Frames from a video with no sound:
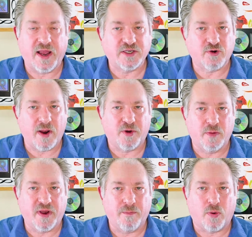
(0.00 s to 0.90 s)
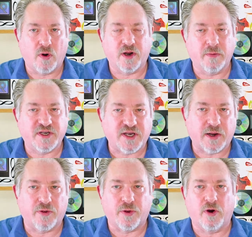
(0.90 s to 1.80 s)
Instagram could be important. It could be
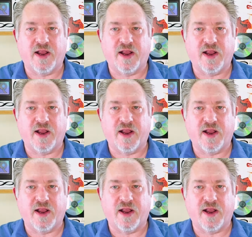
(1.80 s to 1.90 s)
second or third.